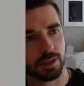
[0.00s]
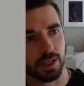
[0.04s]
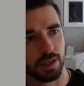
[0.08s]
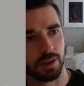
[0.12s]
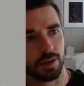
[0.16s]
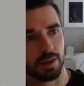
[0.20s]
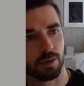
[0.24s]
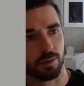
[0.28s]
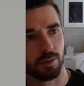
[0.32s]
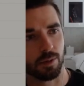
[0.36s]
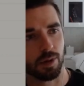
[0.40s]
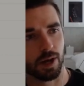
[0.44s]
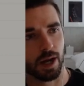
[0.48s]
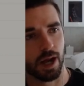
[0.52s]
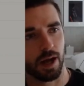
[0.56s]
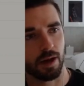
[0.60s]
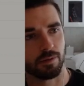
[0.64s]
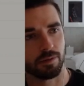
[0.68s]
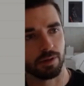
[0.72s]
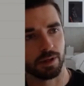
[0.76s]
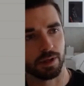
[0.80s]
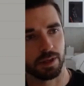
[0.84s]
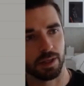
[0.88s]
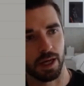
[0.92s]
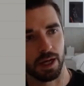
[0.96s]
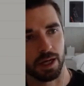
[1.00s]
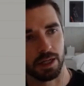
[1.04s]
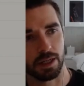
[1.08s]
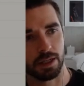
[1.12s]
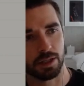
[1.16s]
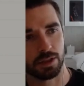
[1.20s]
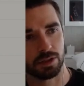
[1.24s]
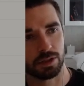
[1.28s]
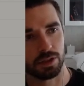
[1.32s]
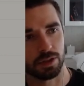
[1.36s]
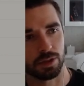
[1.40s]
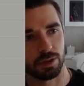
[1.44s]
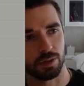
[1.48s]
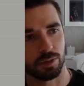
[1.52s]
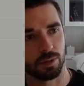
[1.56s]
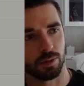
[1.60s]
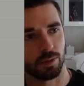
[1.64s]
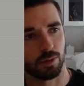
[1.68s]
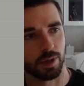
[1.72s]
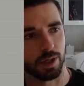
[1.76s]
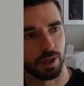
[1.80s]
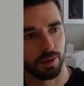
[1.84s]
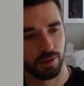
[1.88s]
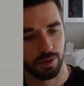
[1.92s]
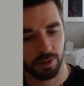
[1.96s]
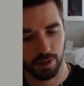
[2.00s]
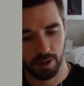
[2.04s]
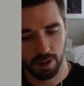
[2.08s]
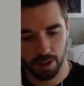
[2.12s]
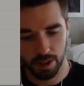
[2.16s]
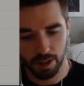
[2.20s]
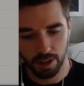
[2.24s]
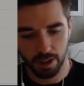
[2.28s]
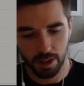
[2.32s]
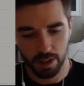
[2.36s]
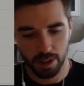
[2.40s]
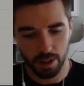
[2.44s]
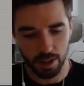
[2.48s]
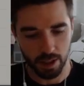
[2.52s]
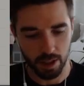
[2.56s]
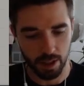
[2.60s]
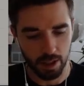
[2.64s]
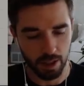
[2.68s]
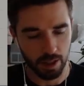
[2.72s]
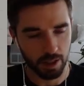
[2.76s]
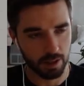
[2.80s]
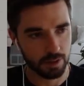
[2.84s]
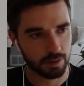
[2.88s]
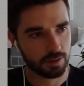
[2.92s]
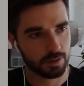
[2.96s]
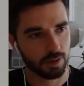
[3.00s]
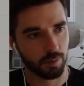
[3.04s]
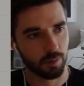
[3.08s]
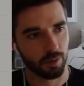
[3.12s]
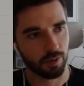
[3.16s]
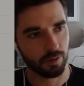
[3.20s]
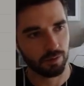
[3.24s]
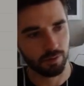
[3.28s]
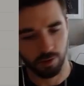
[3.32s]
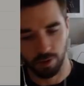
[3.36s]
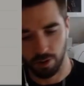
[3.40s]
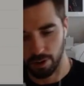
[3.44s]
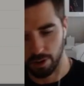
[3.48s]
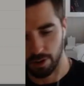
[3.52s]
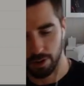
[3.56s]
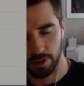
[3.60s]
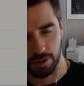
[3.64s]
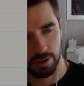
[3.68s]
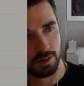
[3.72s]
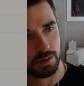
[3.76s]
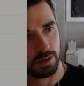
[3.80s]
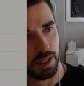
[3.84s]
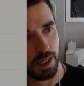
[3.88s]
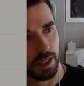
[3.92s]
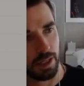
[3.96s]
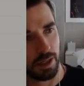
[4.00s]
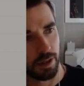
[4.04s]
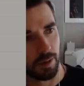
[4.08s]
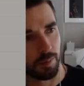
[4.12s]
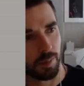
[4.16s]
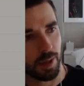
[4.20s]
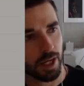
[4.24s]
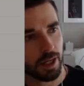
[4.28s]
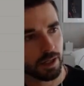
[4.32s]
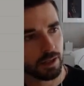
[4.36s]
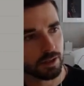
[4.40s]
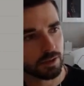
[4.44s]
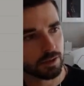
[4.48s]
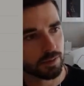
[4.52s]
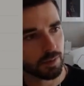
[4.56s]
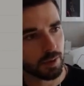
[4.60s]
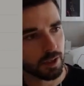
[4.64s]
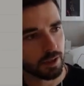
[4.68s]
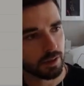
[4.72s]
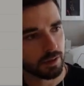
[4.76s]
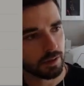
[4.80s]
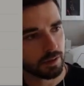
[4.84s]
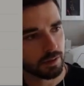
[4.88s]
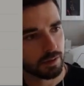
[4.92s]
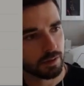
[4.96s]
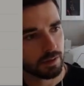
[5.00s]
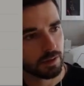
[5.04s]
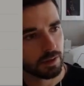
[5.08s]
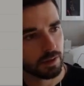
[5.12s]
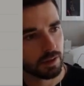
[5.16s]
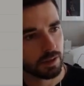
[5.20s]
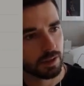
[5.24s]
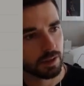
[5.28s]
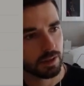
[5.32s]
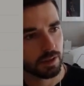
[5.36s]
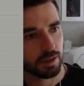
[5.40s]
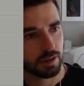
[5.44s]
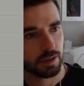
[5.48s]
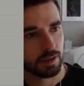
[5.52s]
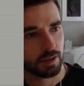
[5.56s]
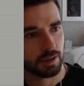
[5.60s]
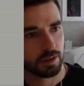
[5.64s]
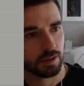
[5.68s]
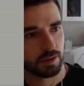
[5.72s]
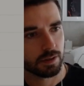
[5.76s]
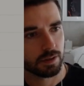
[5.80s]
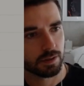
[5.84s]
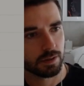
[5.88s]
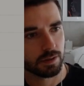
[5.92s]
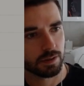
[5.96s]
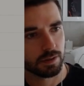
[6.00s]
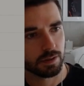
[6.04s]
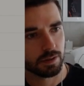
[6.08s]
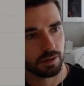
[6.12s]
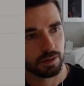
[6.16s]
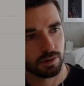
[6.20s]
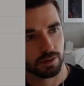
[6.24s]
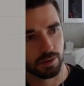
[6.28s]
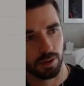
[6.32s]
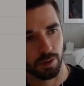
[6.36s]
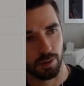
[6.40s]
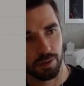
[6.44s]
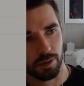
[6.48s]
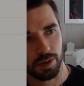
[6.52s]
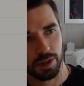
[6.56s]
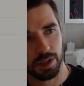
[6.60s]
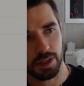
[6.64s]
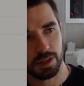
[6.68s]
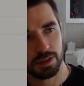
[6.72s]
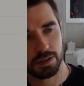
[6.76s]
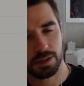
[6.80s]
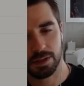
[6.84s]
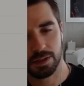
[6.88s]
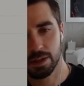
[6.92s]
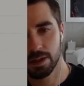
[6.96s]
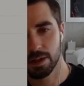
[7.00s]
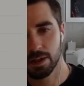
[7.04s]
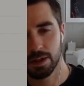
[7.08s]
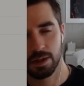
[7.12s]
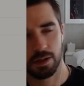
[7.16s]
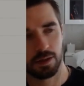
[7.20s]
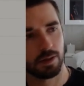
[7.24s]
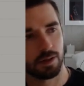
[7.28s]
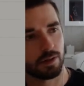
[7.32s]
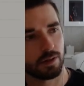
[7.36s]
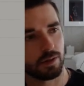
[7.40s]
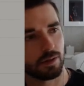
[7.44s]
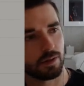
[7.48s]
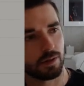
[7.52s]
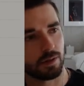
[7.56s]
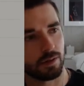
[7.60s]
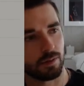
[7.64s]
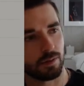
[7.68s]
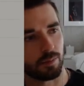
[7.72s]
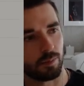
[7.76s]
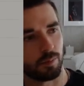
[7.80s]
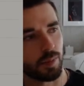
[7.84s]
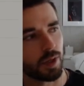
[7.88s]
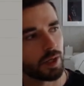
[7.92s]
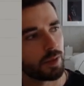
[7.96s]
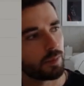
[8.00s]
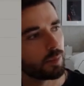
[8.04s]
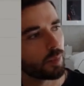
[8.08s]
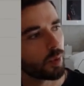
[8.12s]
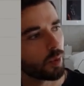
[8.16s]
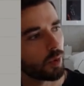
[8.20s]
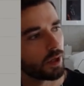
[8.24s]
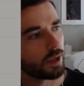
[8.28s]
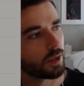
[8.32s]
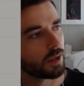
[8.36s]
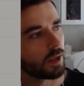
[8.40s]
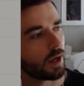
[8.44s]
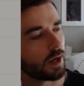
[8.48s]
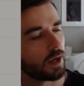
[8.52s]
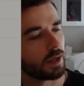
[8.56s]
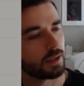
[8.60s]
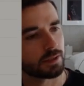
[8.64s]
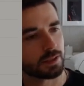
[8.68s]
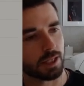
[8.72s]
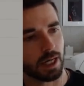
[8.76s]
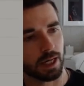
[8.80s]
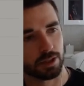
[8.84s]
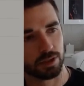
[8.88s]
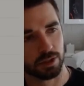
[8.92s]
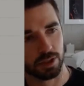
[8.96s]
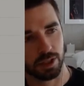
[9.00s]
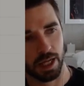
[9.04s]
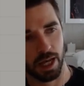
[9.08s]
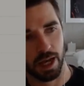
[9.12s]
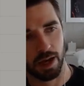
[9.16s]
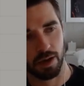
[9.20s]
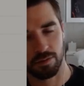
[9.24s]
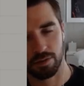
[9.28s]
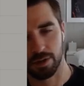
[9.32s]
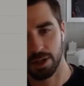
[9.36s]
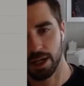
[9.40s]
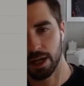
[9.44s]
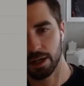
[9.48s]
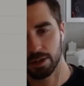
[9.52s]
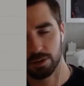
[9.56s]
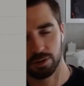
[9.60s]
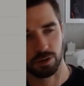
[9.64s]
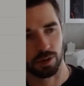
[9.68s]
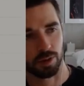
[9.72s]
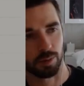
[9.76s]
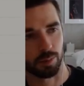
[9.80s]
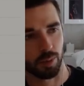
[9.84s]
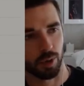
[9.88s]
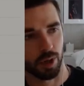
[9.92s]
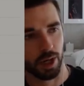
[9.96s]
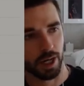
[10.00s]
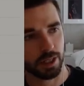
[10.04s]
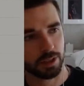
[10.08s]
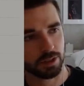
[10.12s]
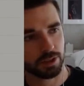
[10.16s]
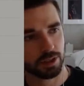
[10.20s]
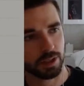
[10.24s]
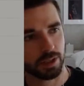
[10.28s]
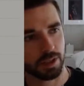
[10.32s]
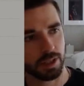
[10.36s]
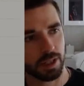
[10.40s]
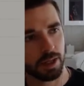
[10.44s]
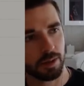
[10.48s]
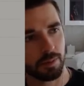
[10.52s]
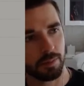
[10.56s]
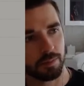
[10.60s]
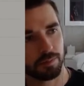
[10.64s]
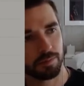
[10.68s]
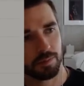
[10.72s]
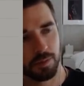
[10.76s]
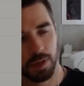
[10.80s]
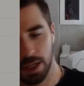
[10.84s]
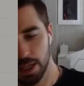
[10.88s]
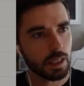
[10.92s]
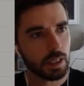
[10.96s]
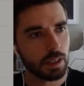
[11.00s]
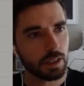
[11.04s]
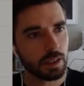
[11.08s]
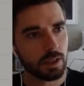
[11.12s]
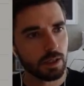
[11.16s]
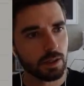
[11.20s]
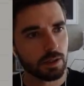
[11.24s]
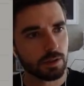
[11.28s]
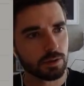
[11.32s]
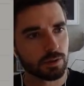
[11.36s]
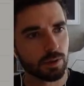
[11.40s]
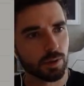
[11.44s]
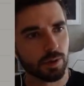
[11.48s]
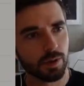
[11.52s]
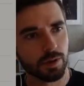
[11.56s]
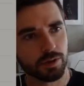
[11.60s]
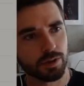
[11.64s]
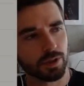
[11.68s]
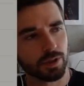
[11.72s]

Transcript: I think we're having that issue with some of our data management. So these midpoint lines actually have an extra branch in them. So there's